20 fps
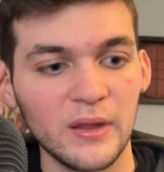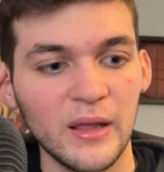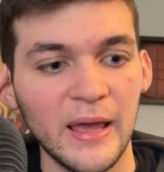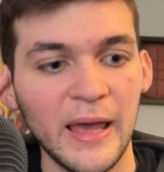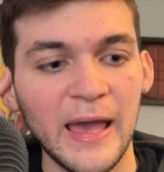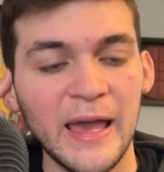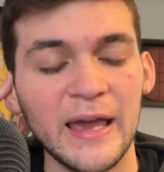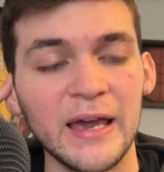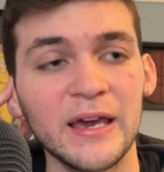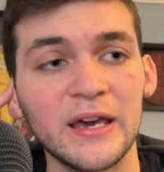
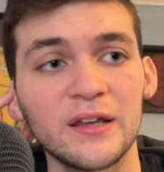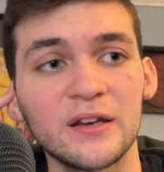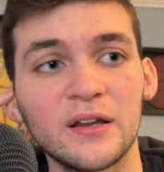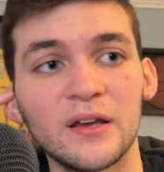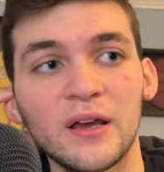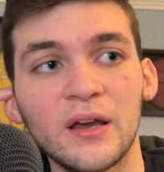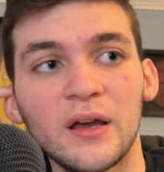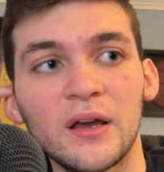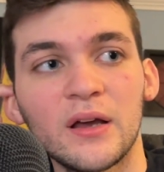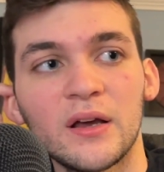And
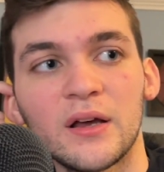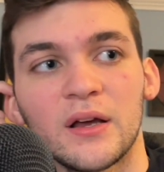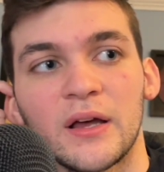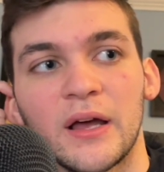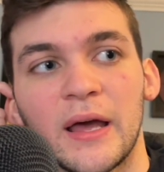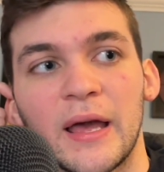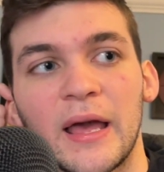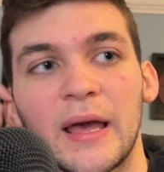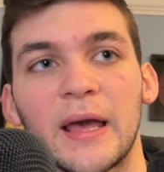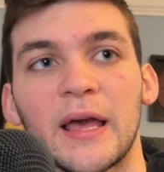
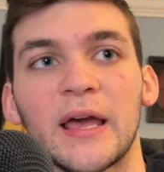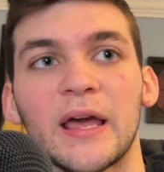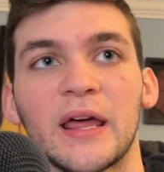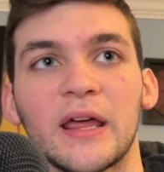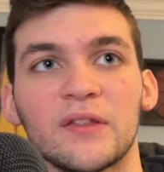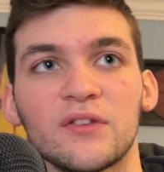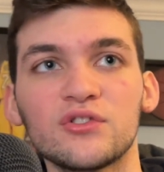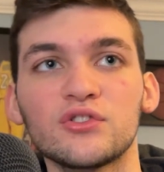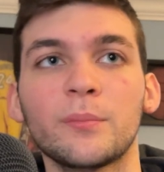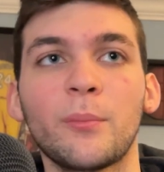
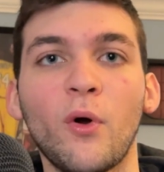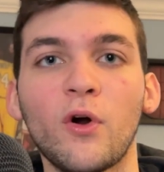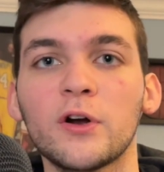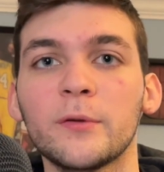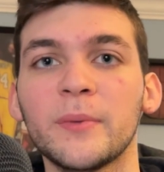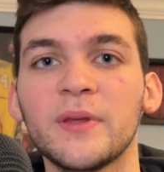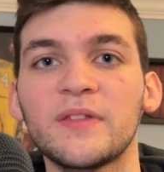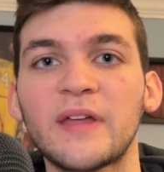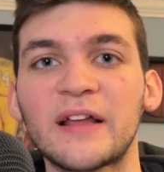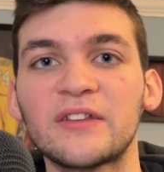there's a part of
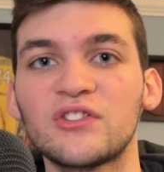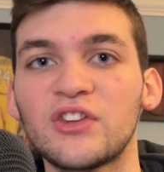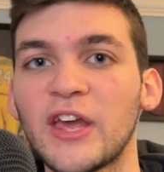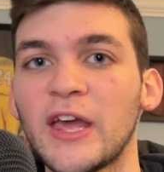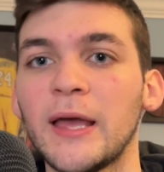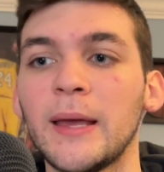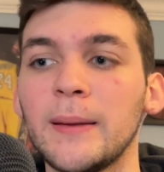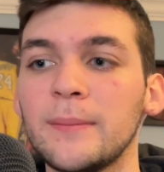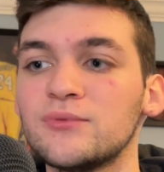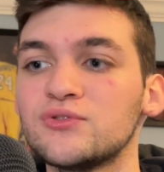me that
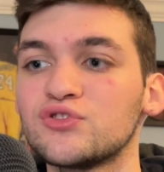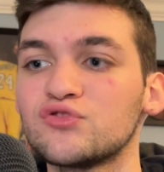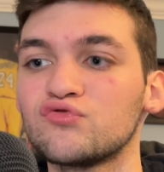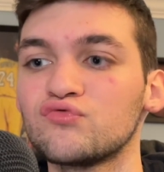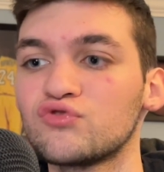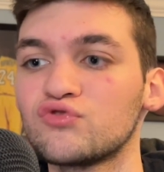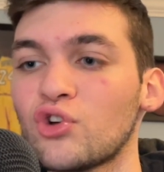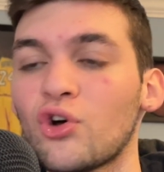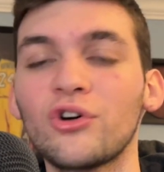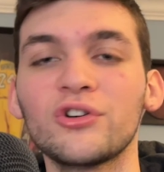Thibs
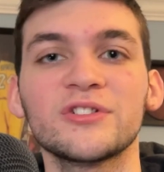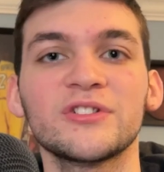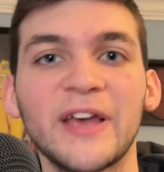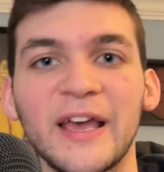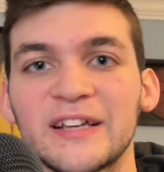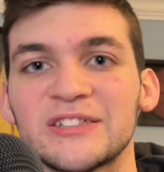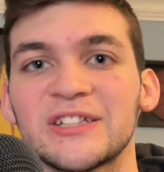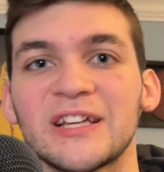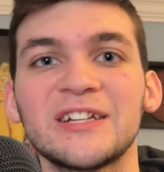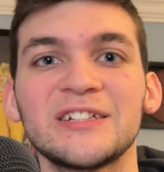
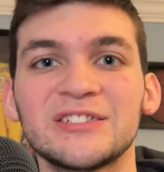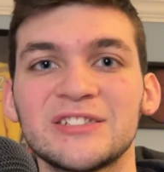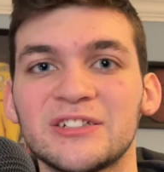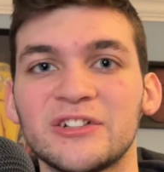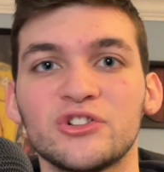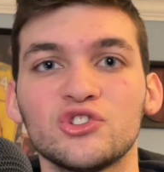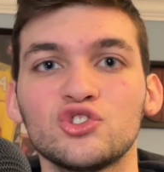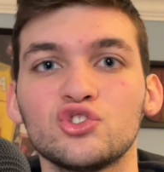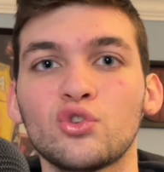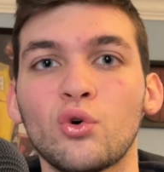takes that as an
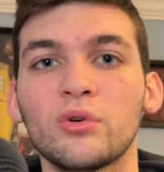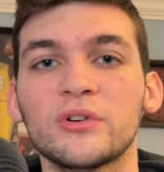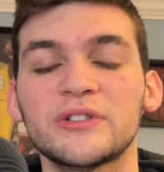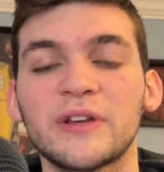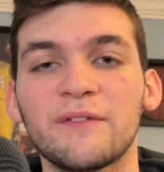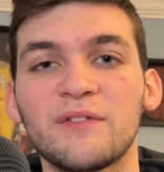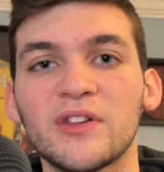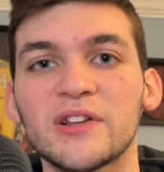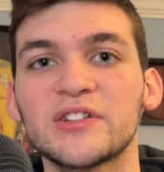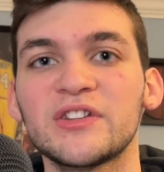insult, because I
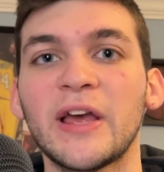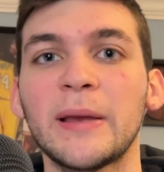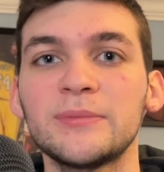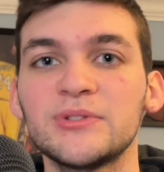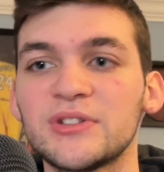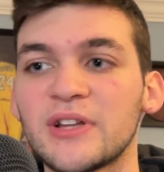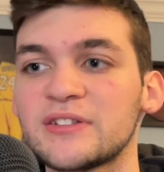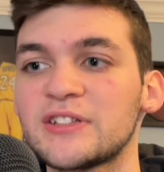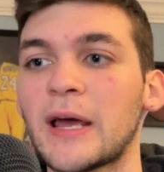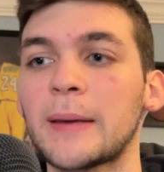feel like Thibs is
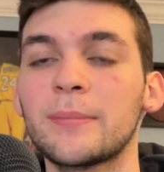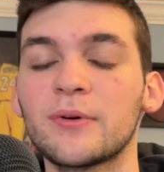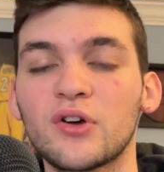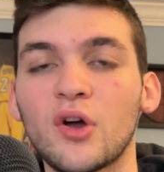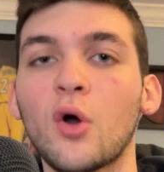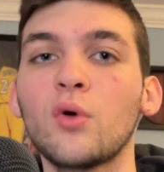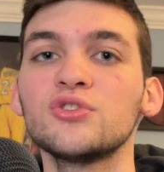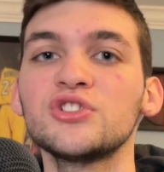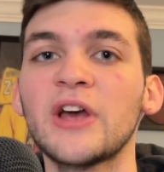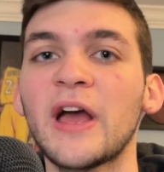that type of
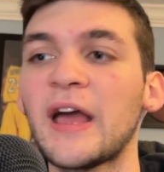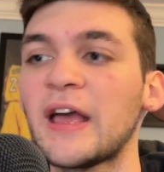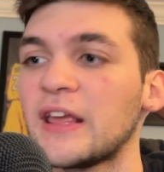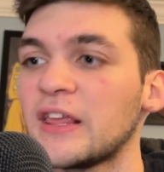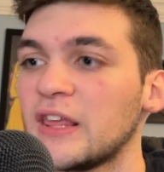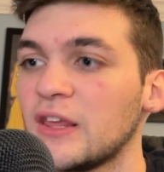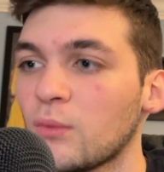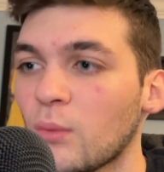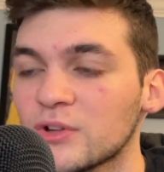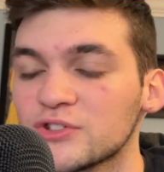coach.
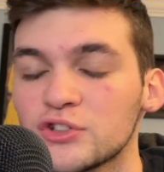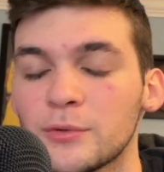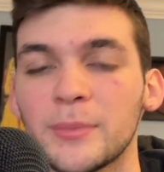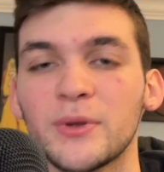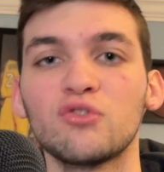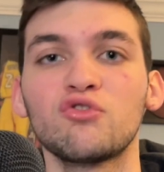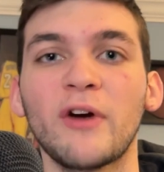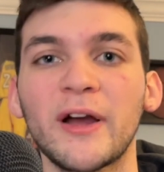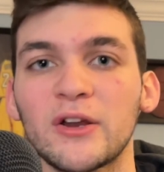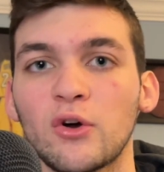He wants to be
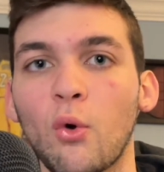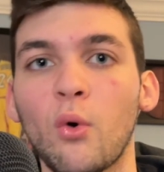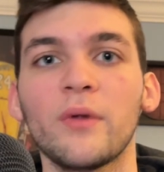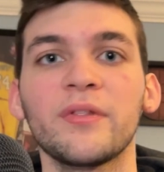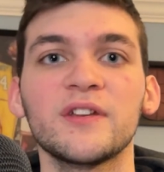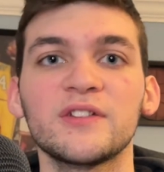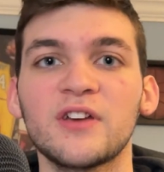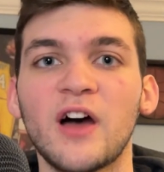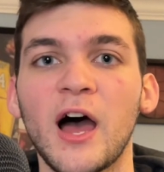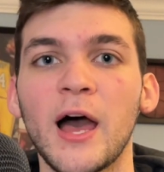right all the
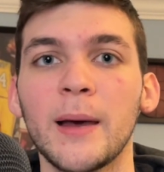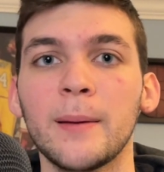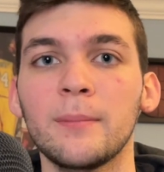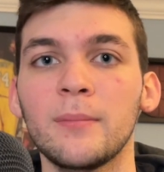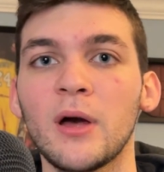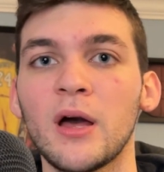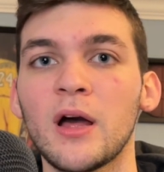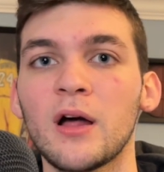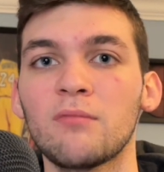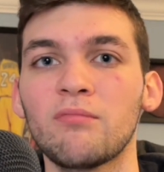time.
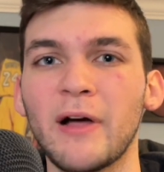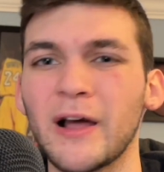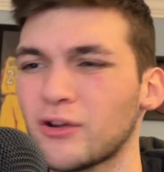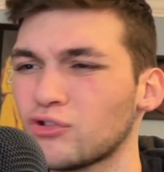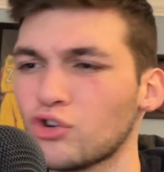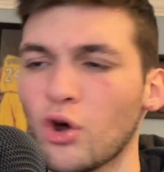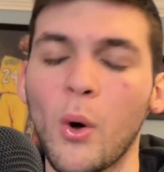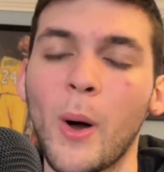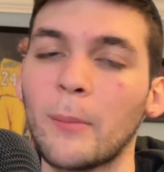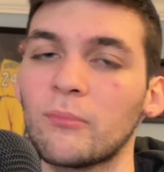Like,
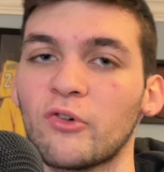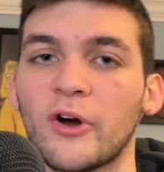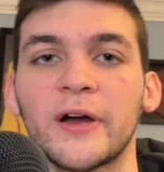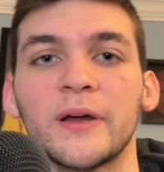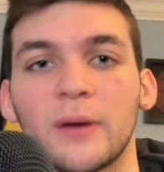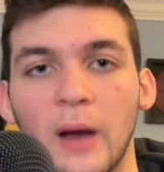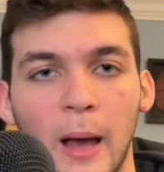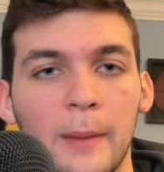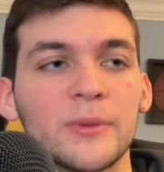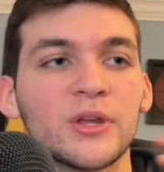no, I'm right.
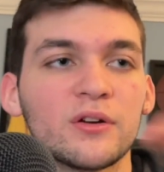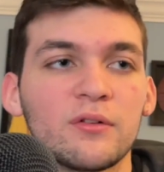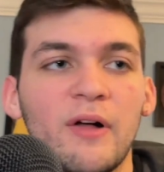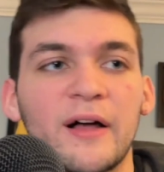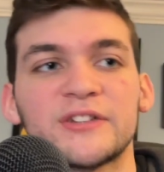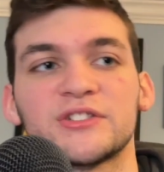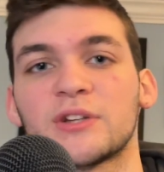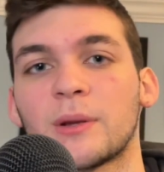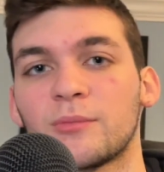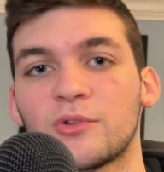I'm
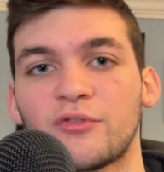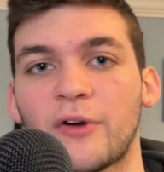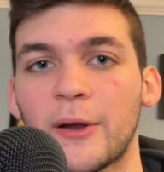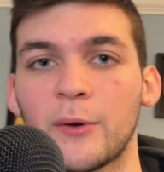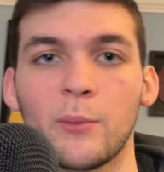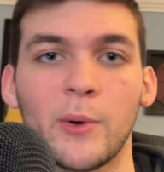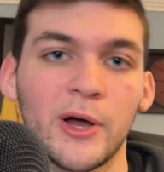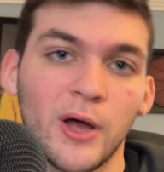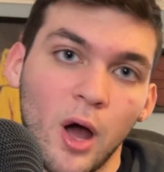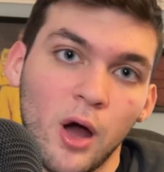utilizing him the right
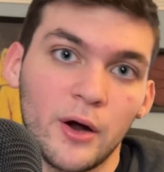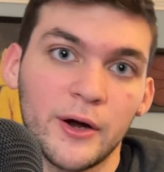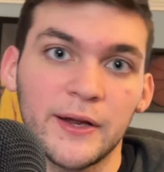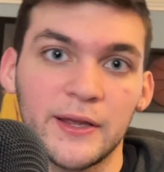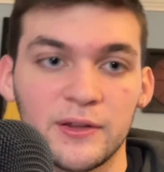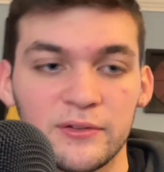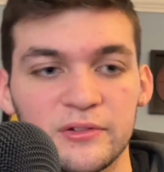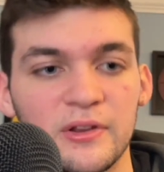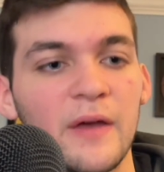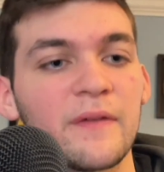way. All right,
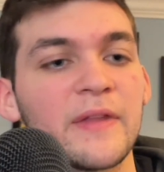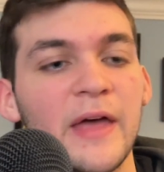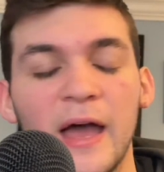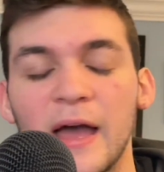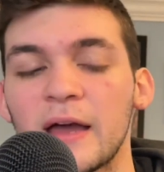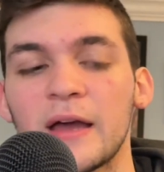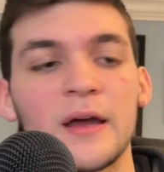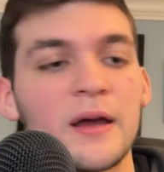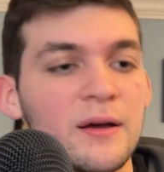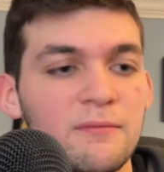he said
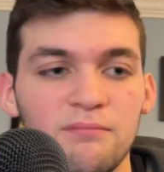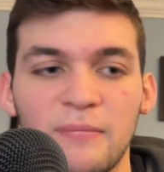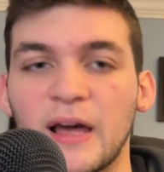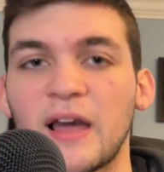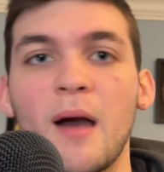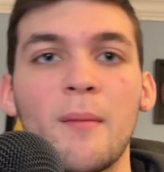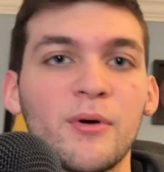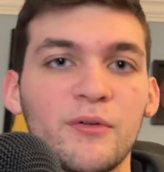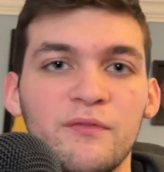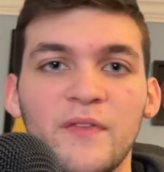that. Like,
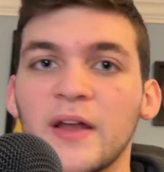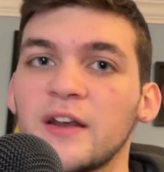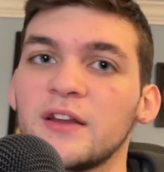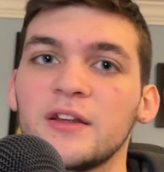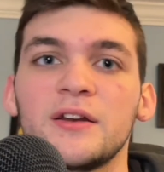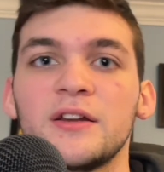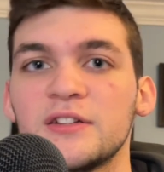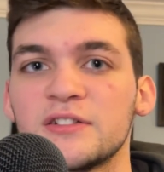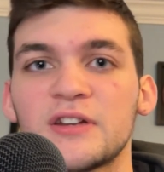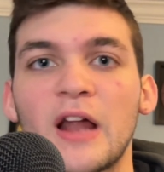I'm offended.
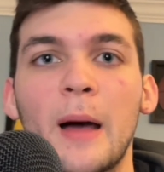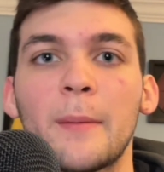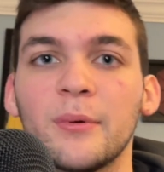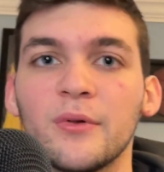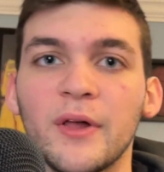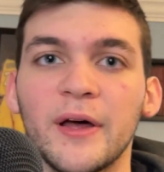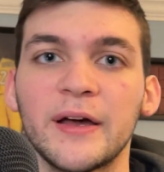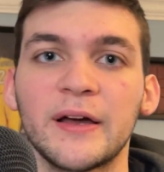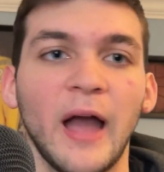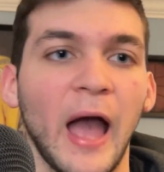He's not playing.